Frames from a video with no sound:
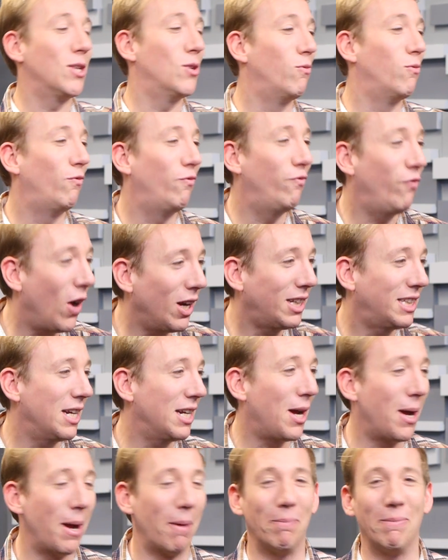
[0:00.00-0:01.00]
you f-
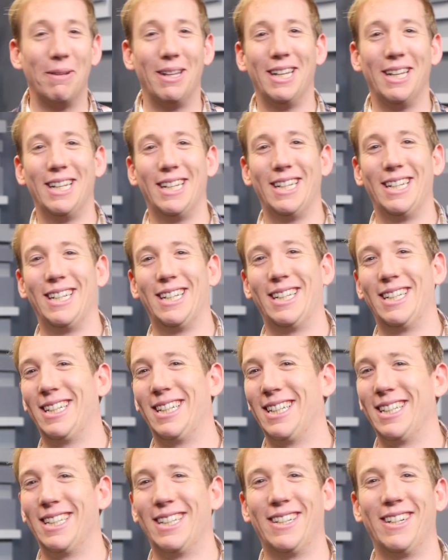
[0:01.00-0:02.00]
it up. It totally
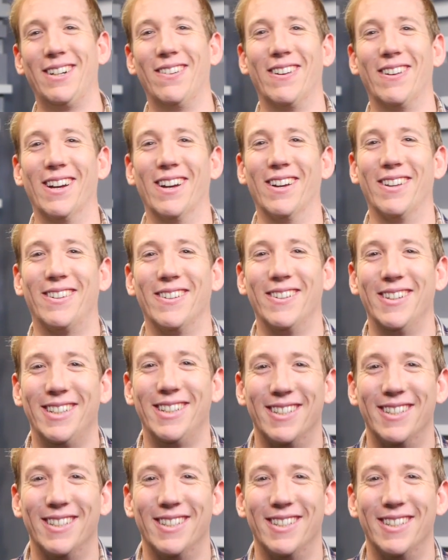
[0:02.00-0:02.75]
did. Here we go. Three,